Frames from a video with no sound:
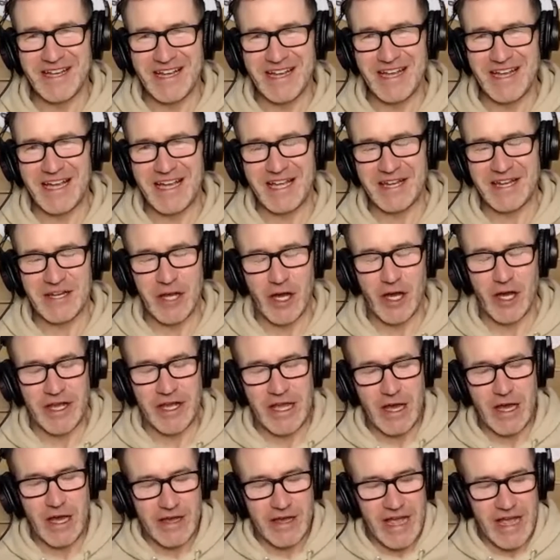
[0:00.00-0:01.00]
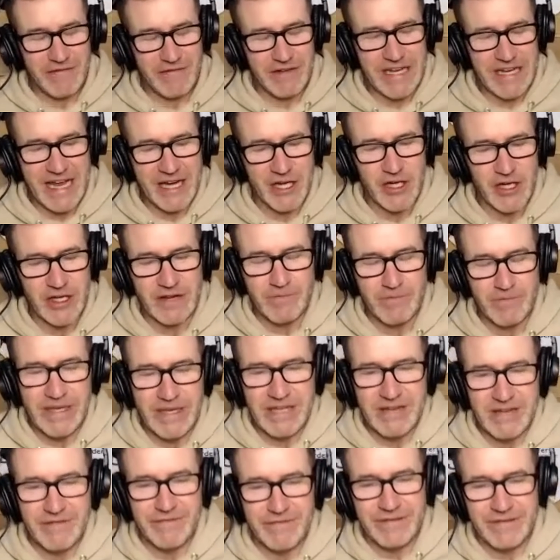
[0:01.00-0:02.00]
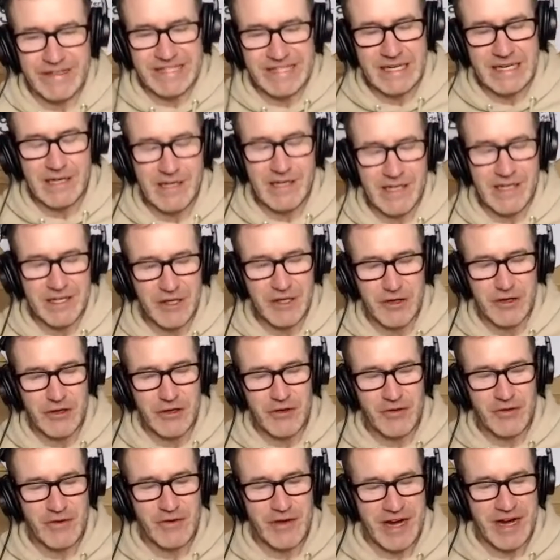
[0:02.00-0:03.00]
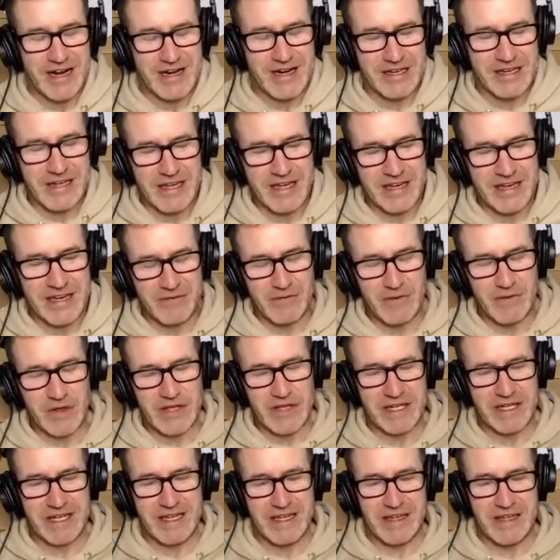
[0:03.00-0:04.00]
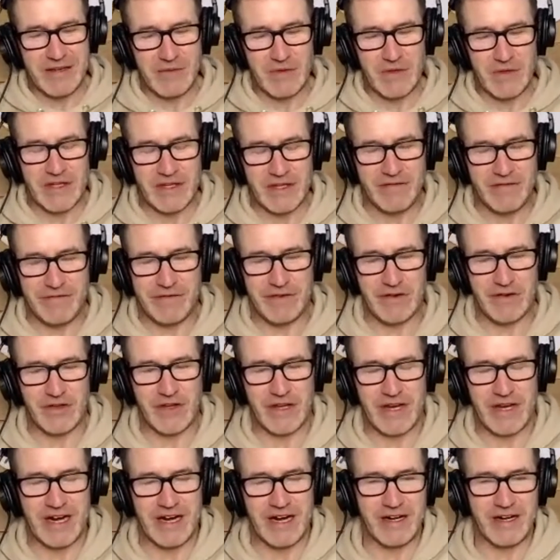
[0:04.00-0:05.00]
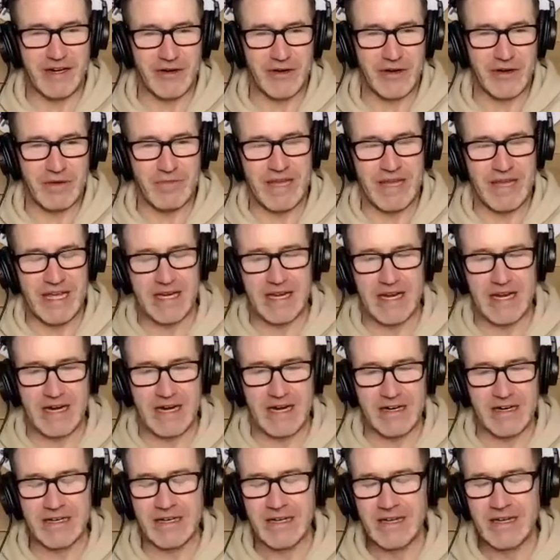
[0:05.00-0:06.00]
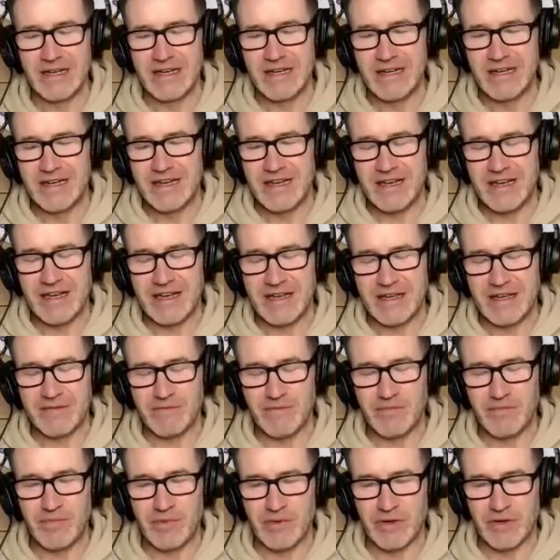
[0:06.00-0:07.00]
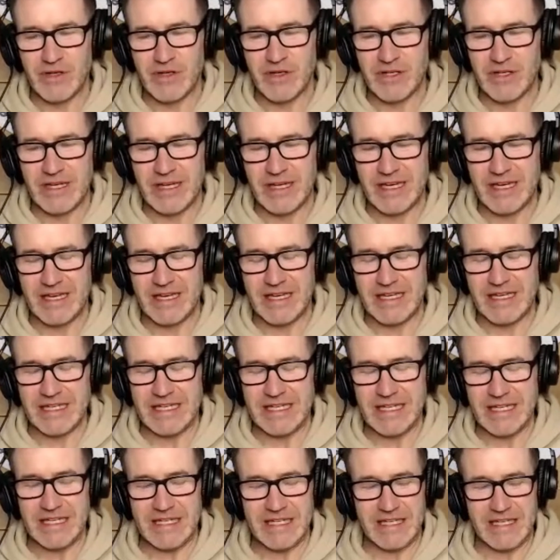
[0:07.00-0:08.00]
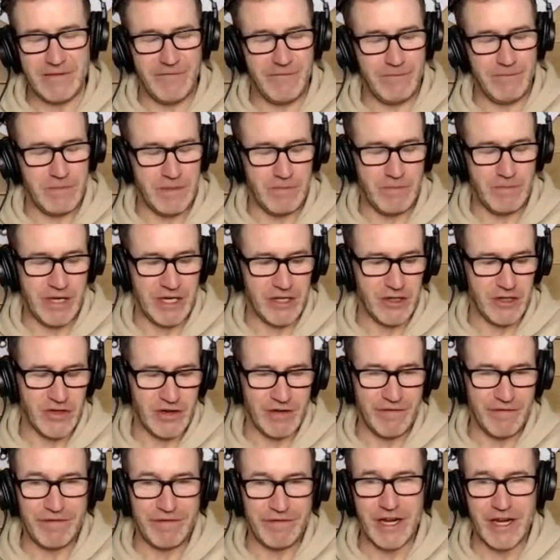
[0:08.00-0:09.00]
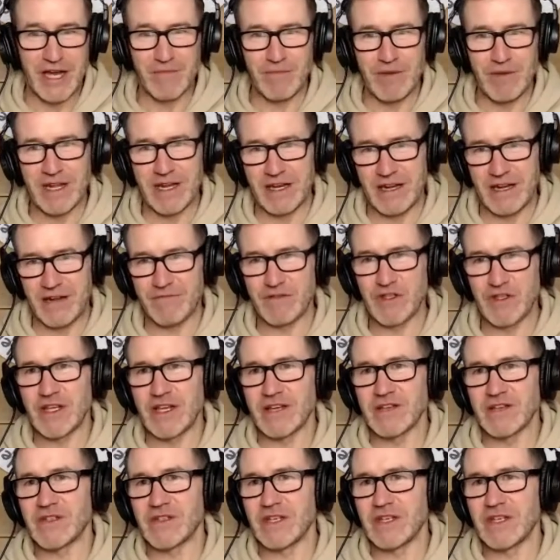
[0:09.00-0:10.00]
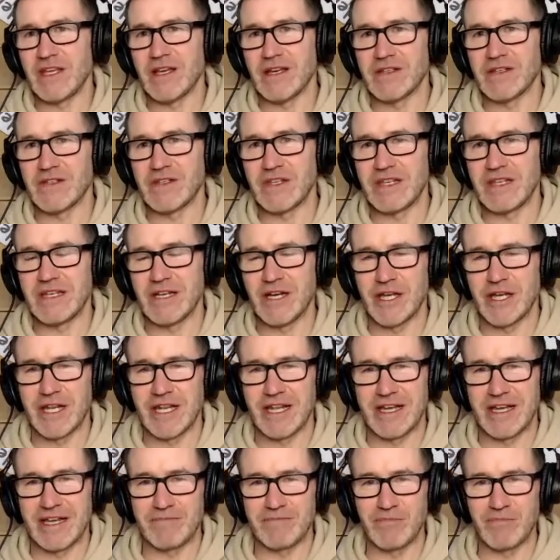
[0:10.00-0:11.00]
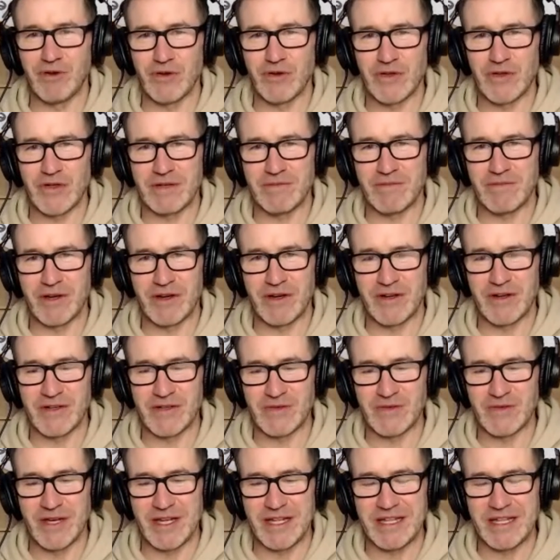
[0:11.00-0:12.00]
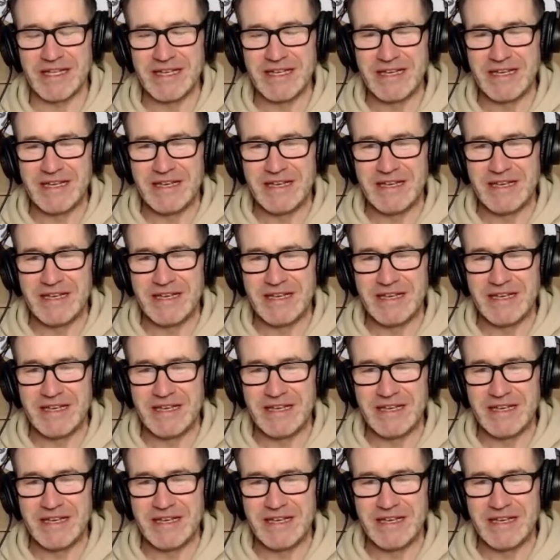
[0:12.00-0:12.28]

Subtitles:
And I haven't actually been physically in your new garden yet. I was in the first garden, or the main garden. But the pictures are phenomenal, and obviously I see you online posting about it as well.